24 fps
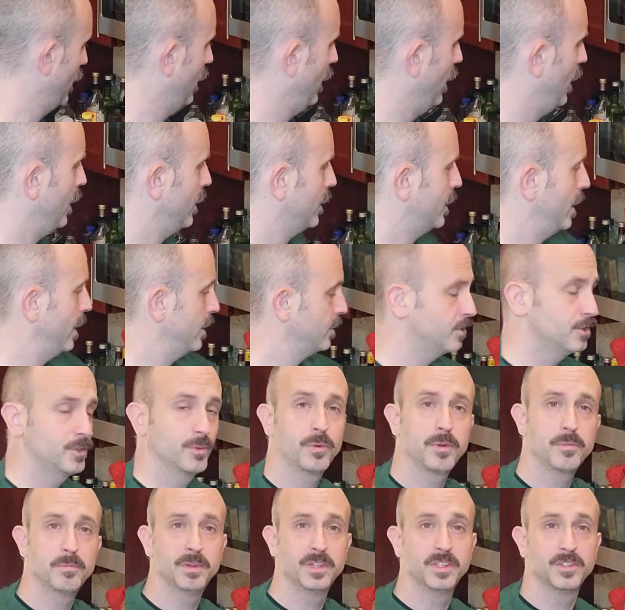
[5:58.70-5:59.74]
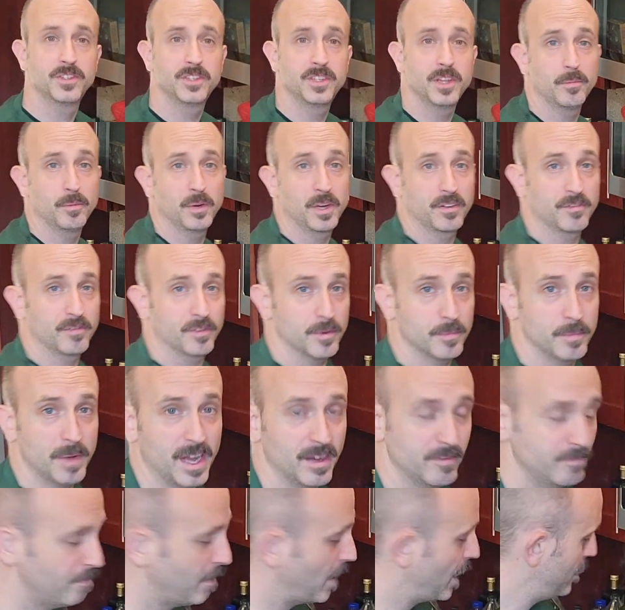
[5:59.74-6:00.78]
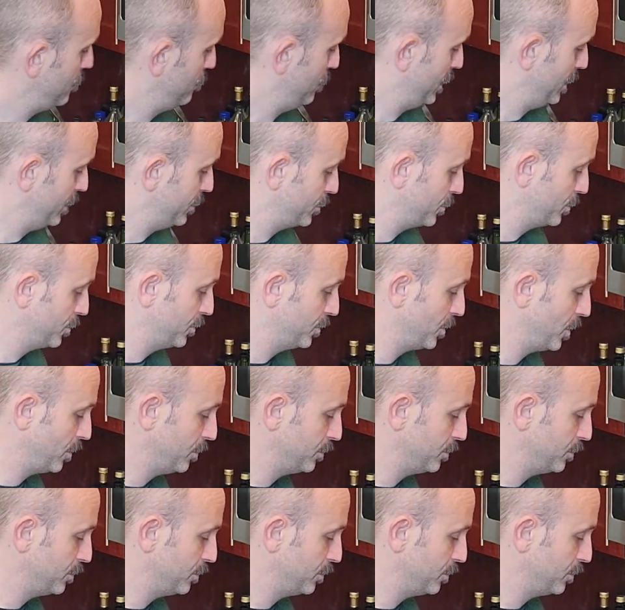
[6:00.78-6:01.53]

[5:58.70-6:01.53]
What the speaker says: All right, guys, so we've been simmering for about 5 minutes or so.